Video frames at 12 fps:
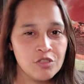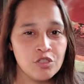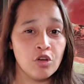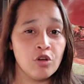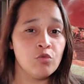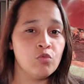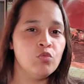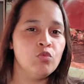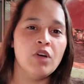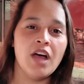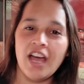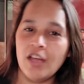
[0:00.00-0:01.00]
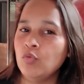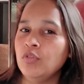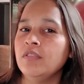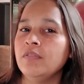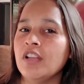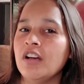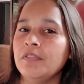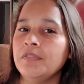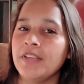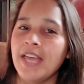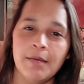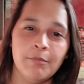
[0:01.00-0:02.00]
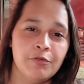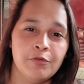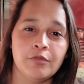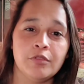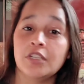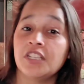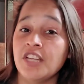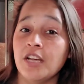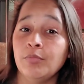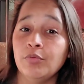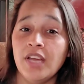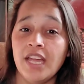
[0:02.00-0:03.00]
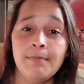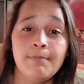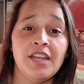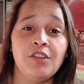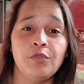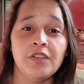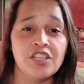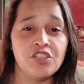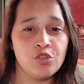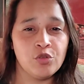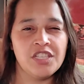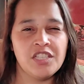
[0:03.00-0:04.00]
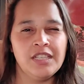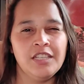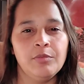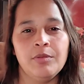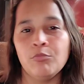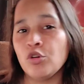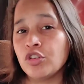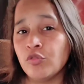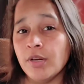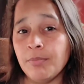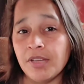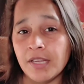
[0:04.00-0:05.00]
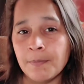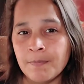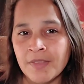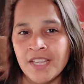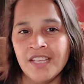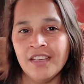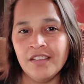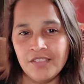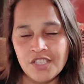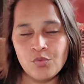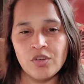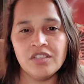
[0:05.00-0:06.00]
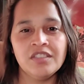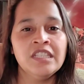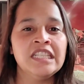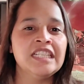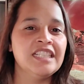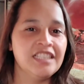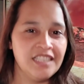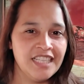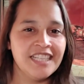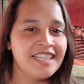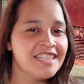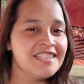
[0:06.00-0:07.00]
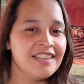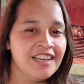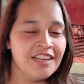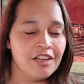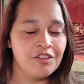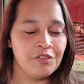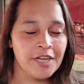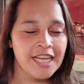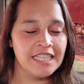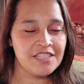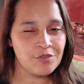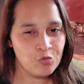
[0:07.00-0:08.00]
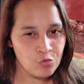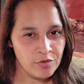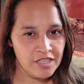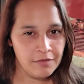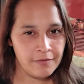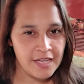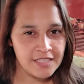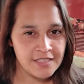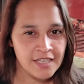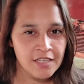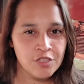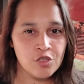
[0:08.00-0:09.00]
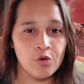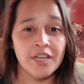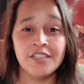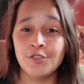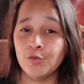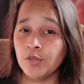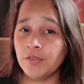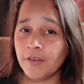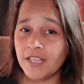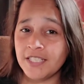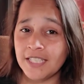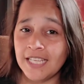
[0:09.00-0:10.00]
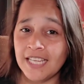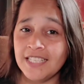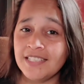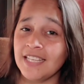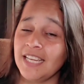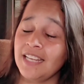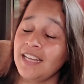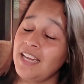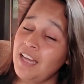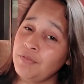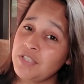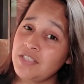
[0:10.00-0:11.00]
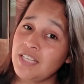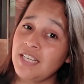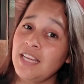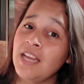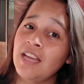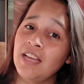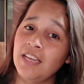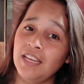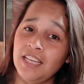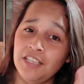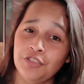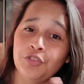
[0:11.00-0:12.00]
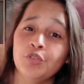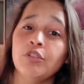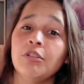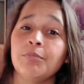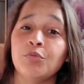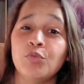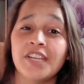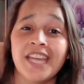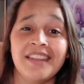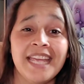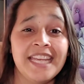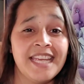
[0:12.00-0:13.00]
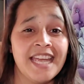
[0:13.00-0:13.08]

So I would have loved, for example, a matte finish, so it's a little bit more grippy. This one, it can slide out of your hands really fast. So I do advise a case, and I have to say, in Europe we get a